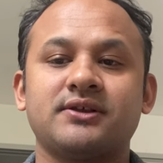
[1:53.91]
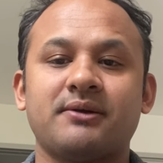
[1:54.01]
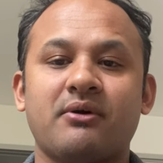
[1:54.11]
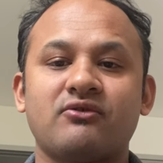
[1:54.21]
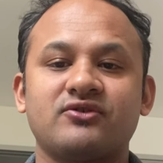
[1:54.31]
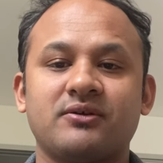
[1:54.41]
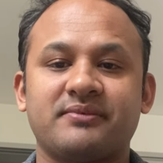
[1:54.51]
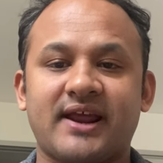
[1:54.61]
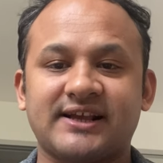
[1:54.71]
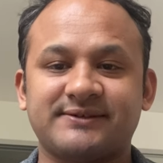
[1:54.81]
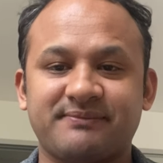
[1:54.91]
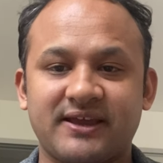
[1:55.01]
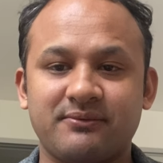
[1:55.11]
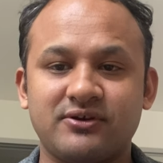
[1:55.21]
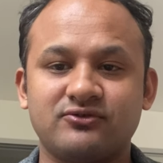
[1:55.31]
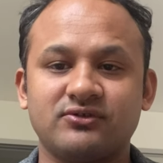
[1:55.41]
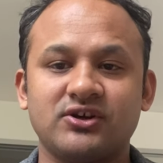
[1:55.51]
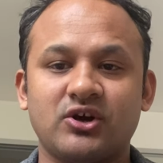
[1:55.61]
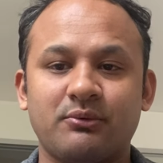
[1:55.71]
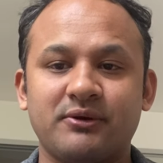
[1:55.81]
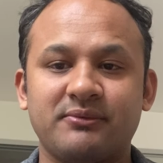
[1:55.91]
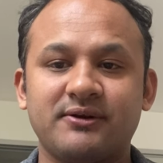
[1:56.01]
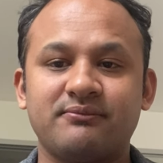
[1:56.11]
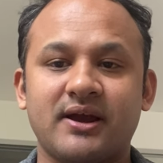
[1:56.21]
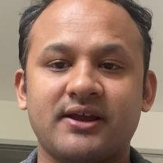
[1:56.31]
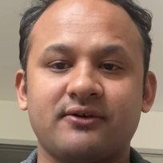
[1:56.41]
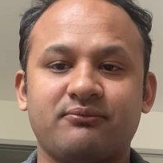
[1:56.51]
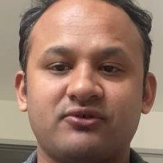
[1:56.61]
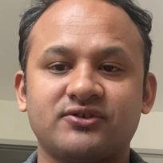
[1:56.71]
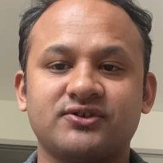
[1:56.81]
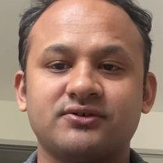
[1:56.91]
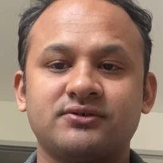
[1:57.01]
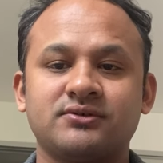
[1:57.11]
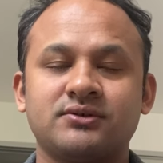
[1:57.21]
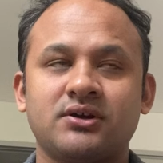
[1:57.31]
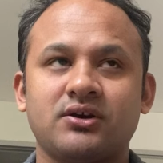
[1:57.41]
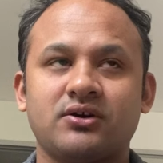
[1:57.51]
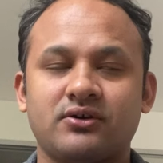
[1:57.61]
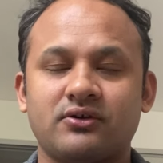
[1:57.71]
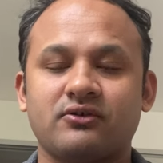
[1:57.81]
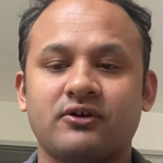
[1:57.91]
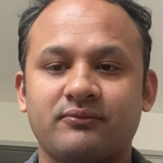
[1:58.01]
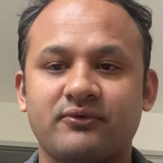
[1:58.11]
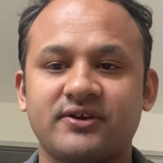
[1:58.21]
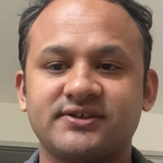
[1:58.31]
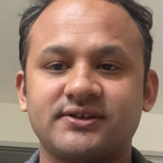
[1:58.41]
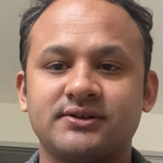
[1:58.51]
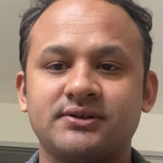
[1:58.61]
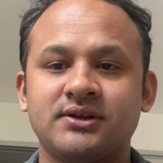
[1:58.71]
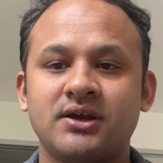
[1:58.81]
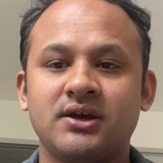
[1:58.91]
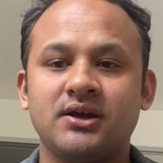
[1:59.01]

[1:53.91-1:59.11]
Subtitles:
the amount of tax payable to the government by a person or a corporation